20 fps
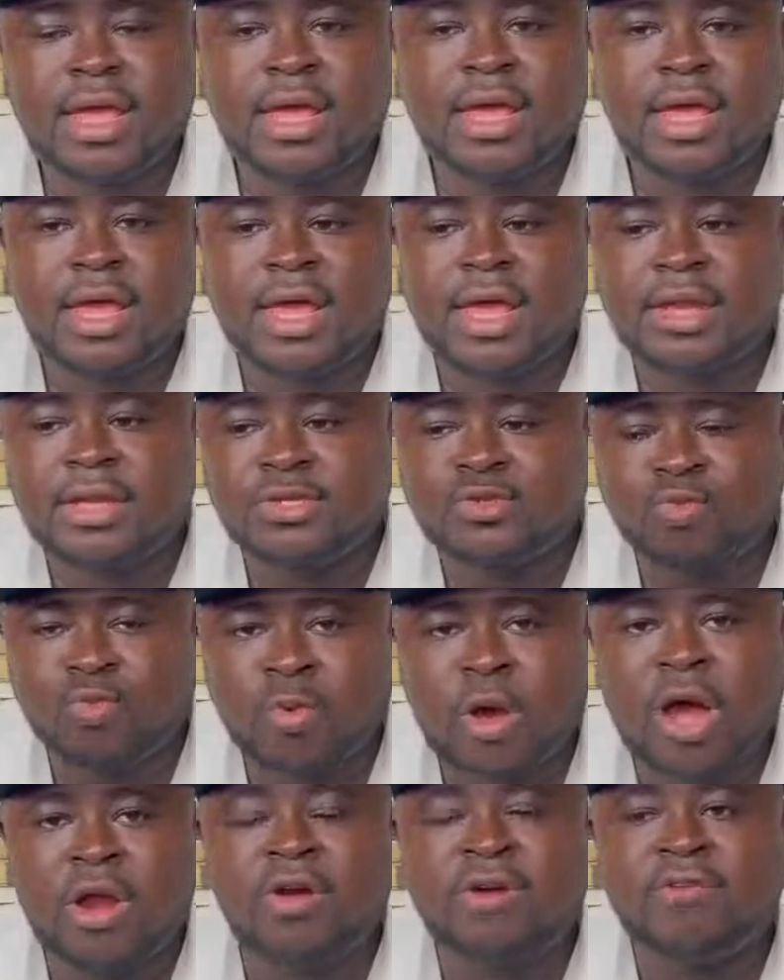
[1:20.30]
It is
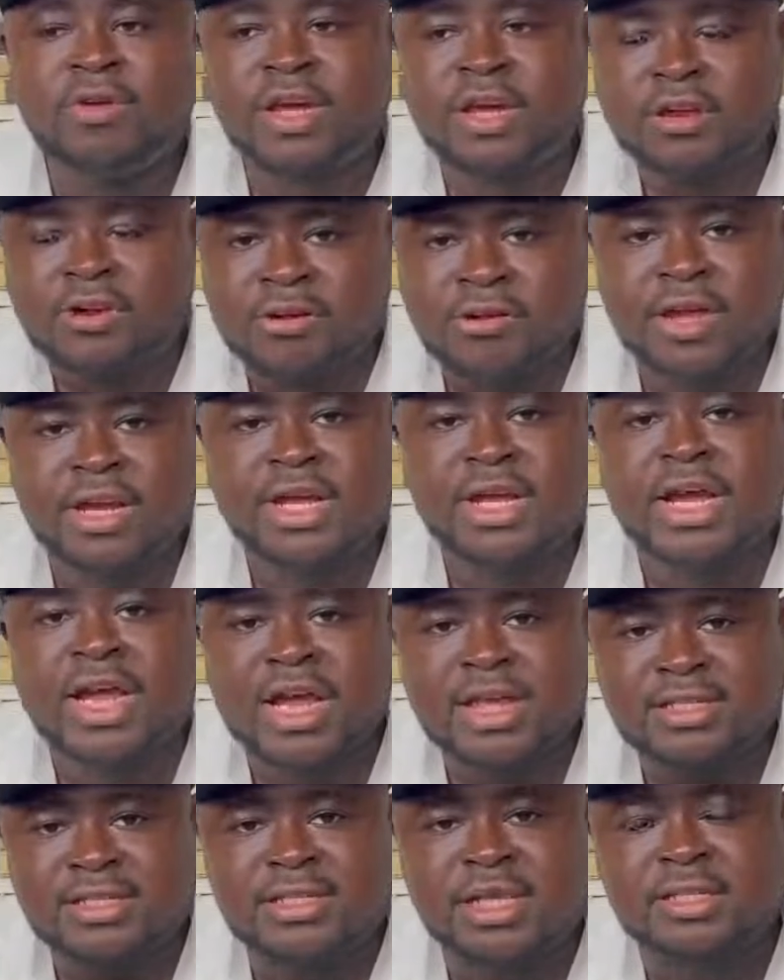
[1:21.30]
one of the
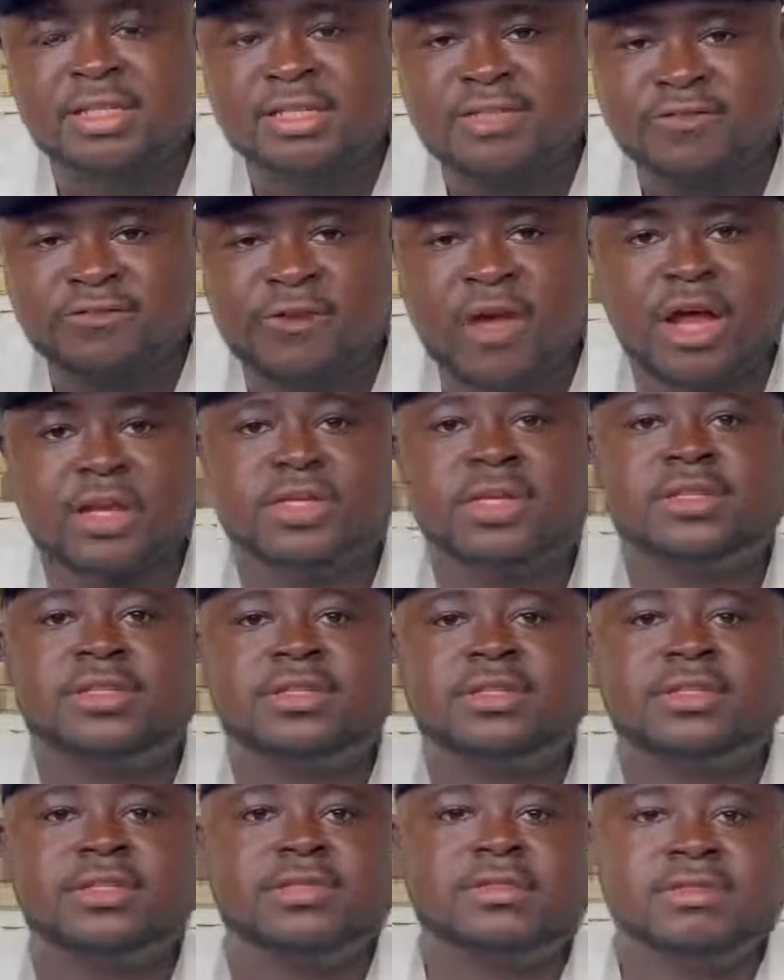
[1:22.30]
critical success
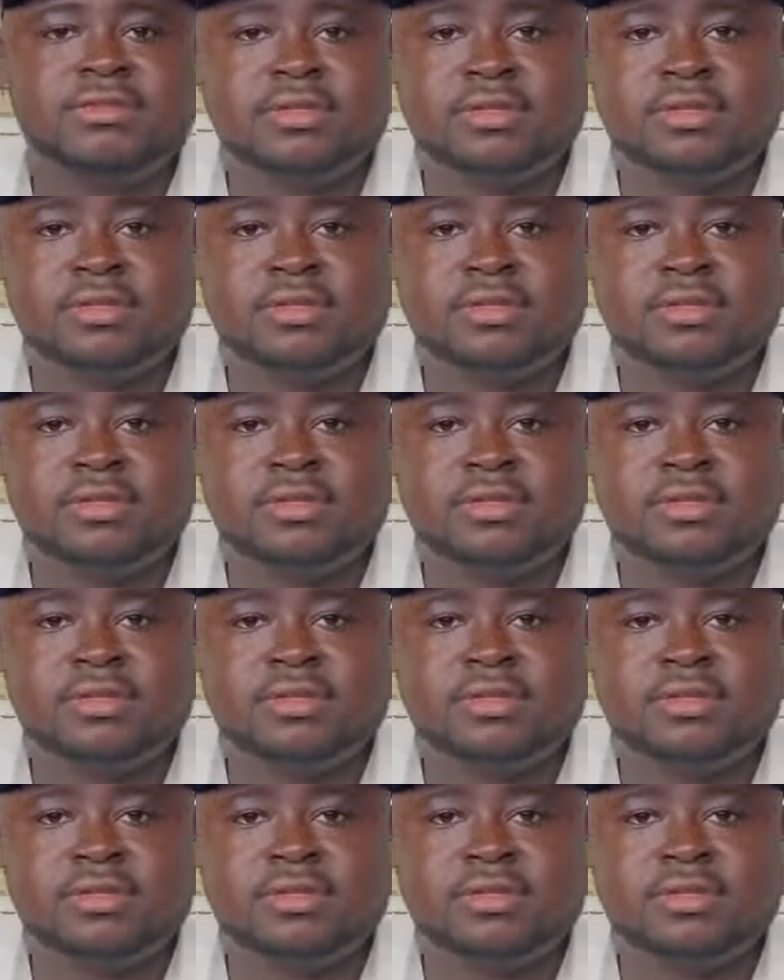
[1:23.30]
factors